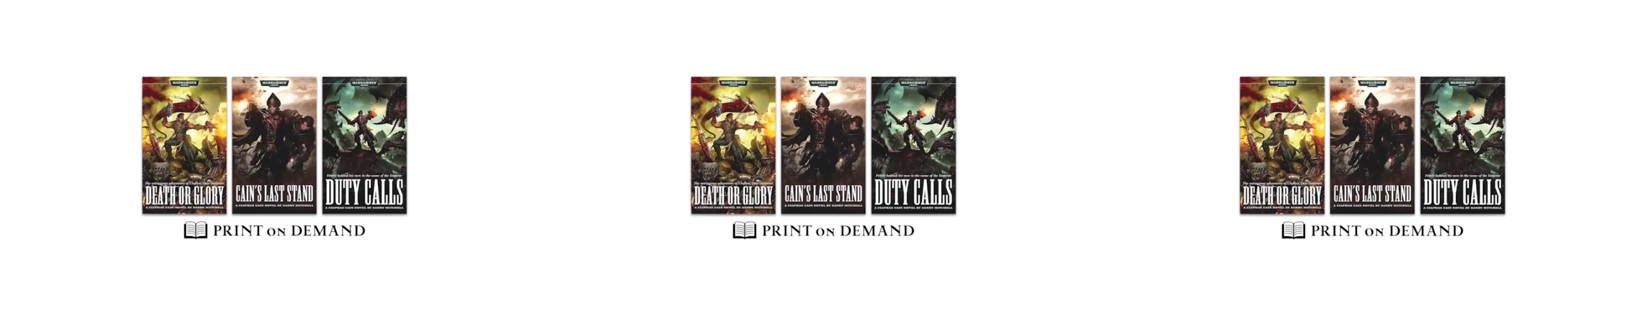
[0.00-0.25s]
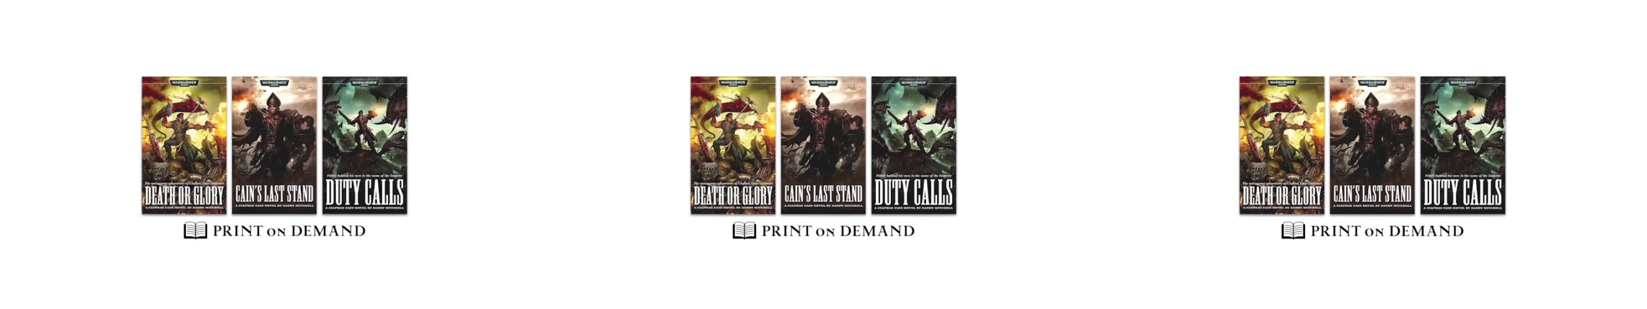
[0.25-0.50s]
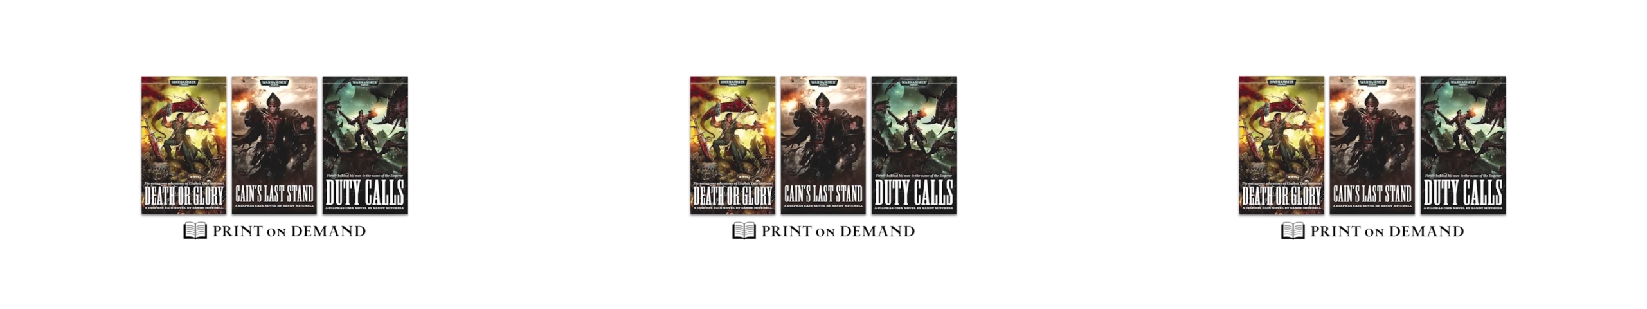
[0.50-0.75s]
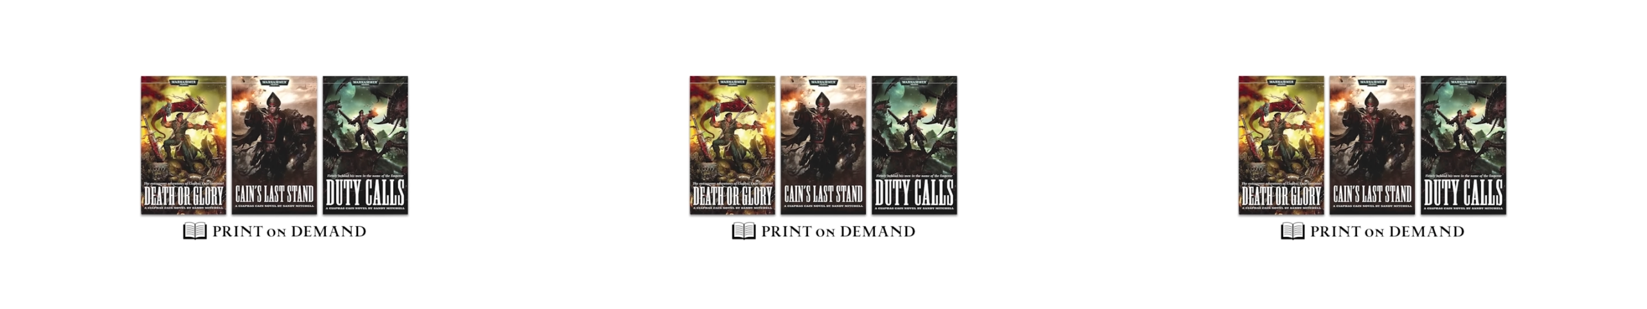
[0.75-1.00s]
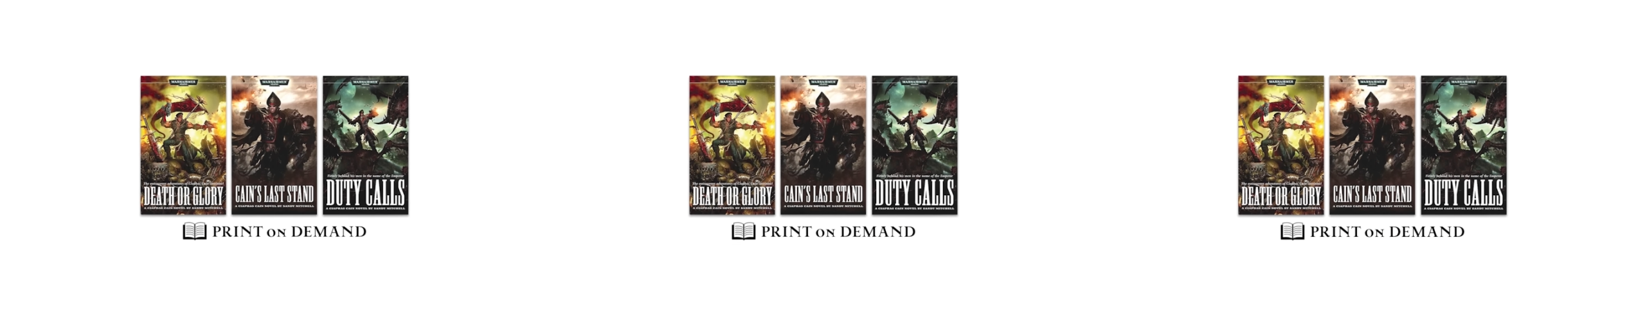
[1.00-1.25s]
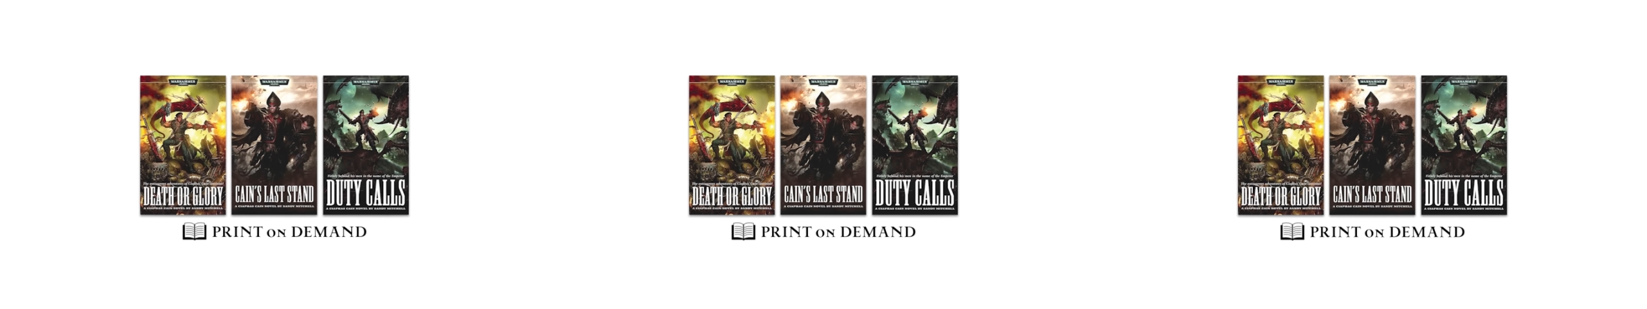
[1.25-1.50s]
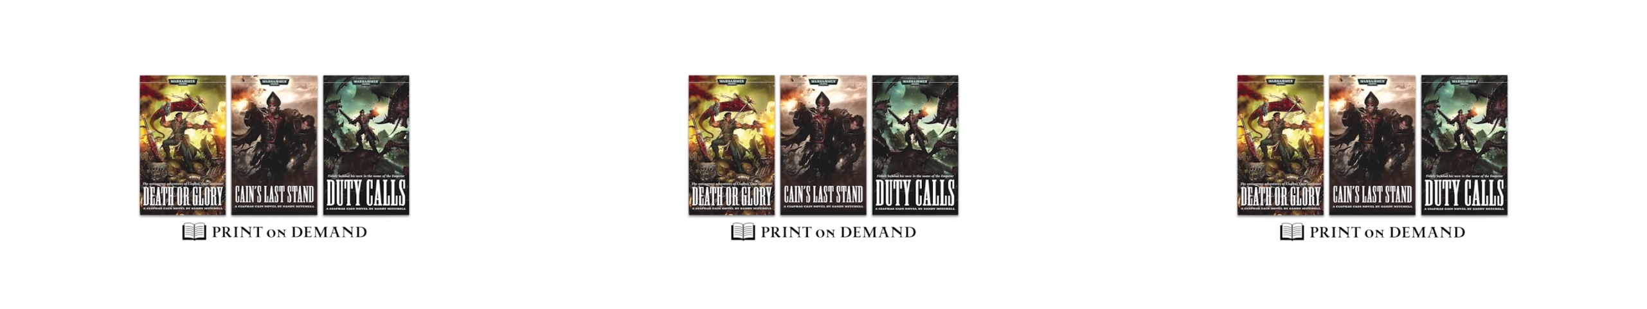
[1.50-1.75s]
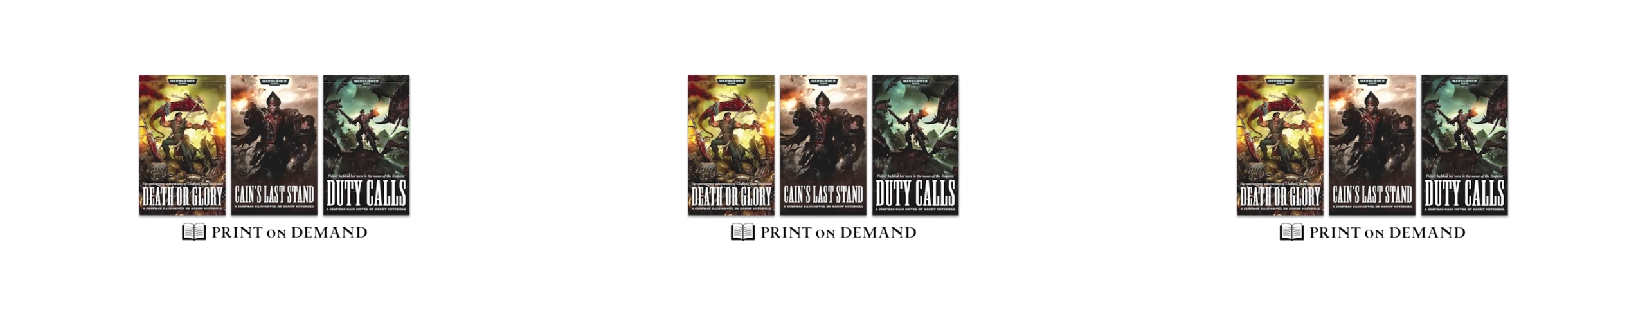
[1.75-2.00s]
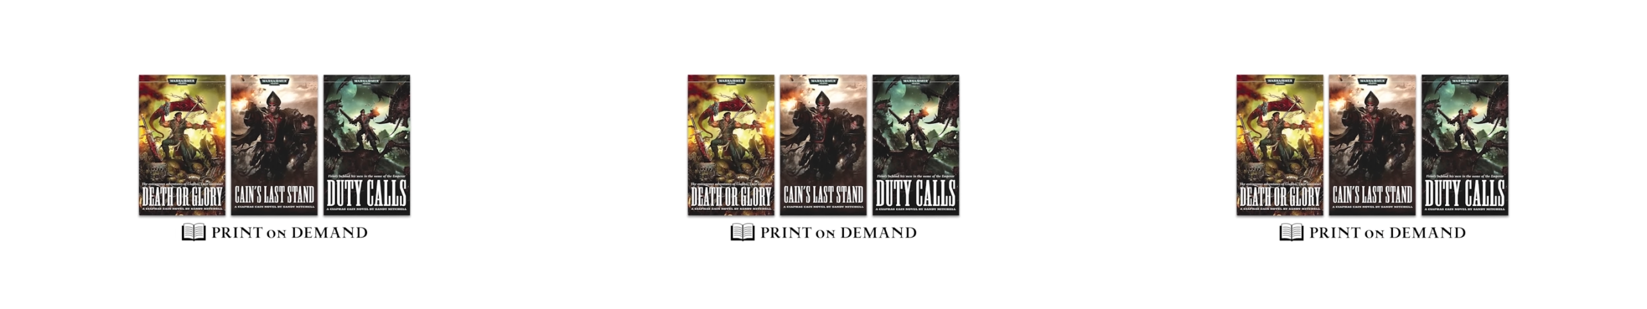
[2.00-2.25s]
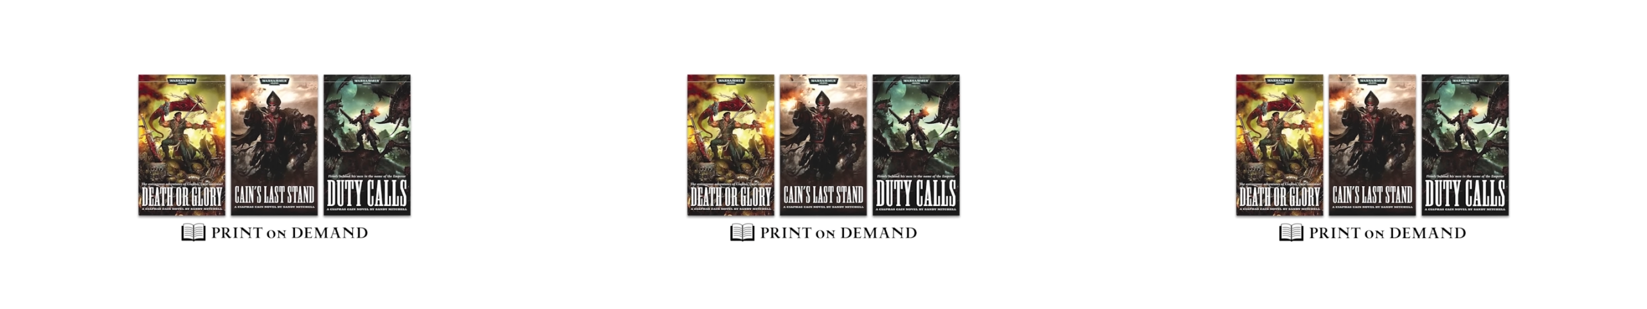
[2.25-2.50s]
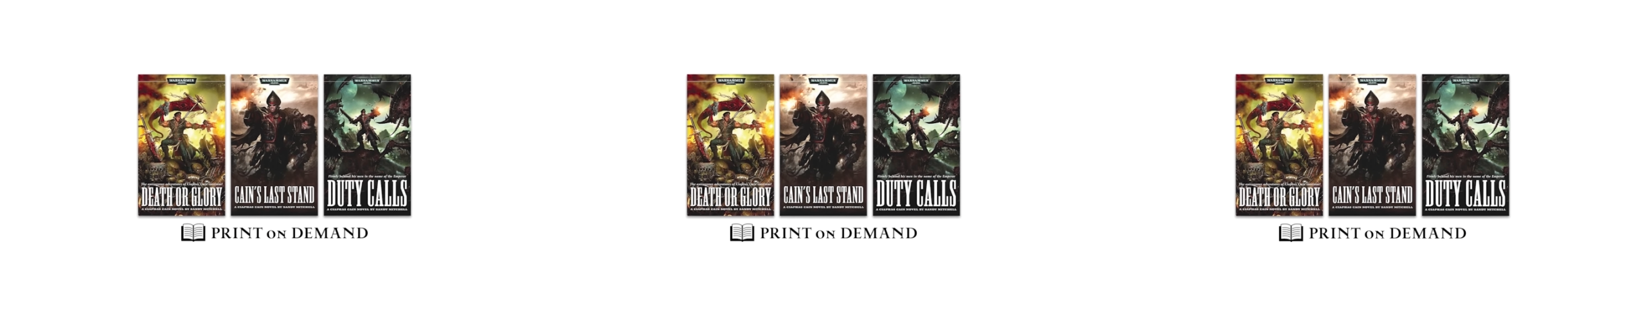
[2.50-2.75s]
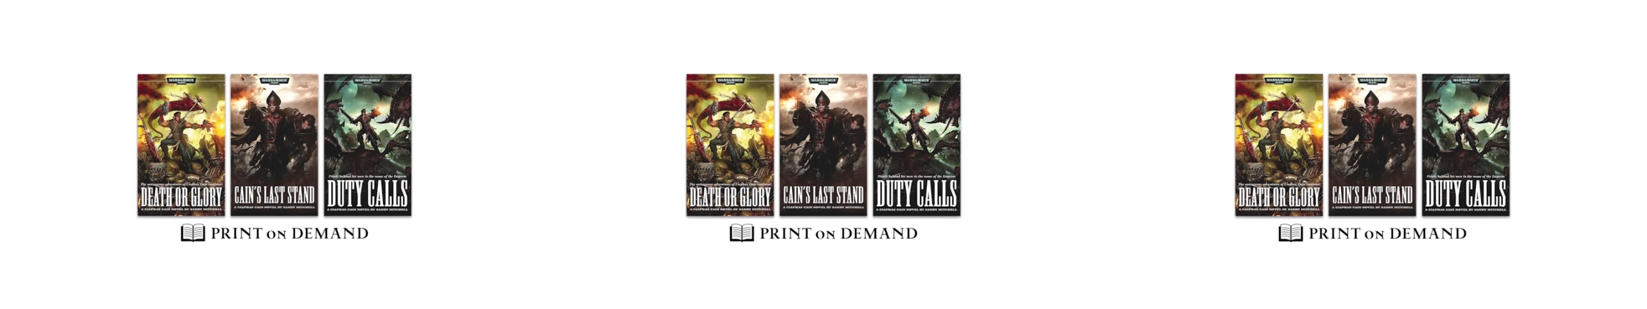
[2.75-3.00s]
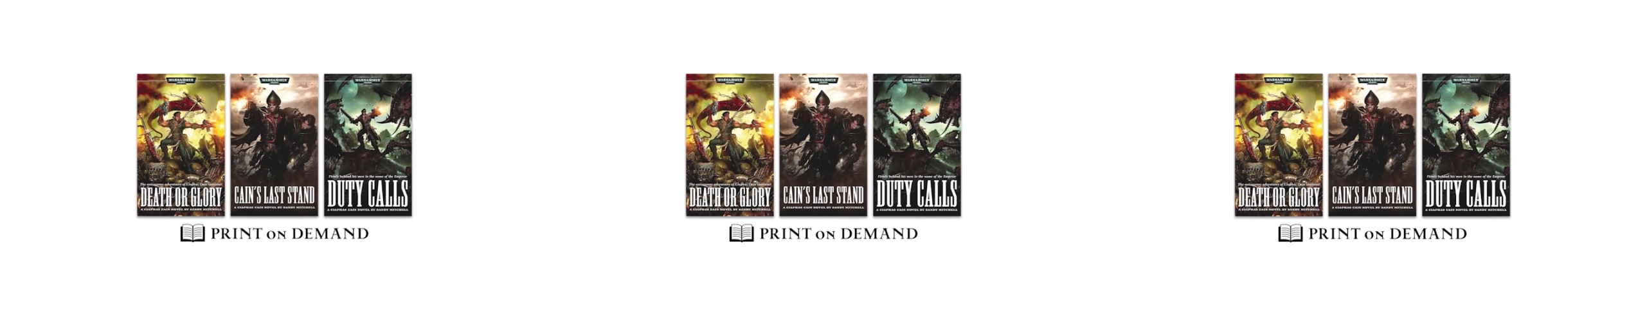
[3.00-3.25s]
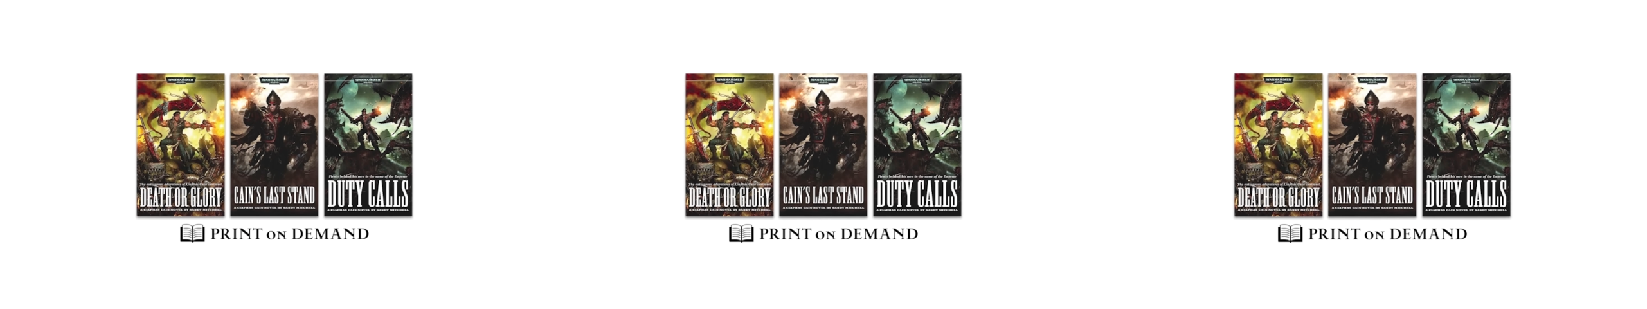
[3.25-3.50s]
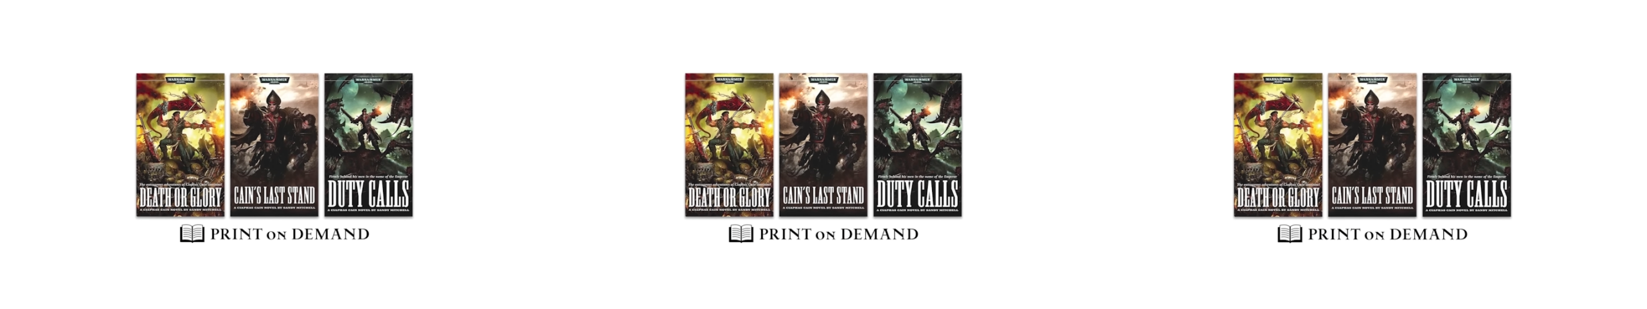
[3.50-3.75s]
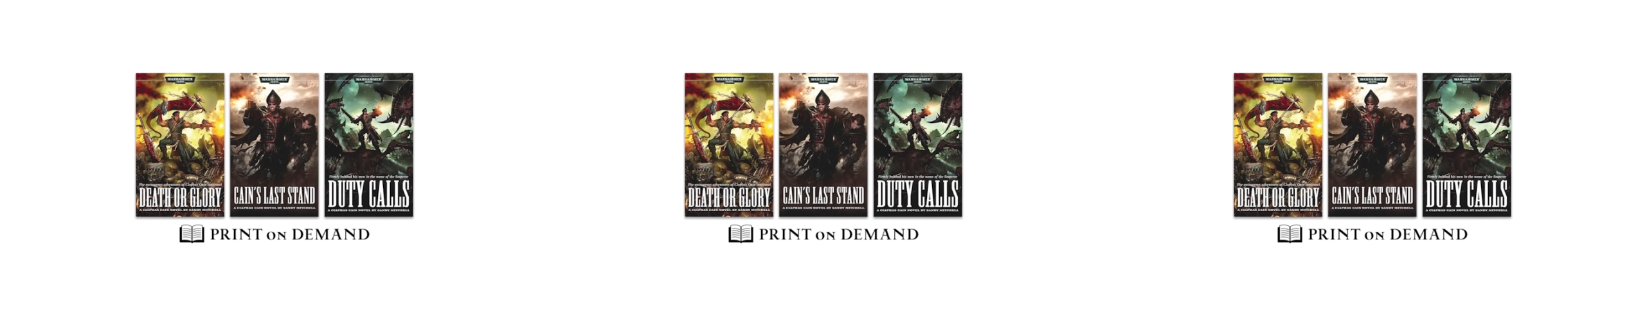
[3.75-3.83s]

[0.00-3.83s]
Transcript: No face is visible, so there are no lips to read.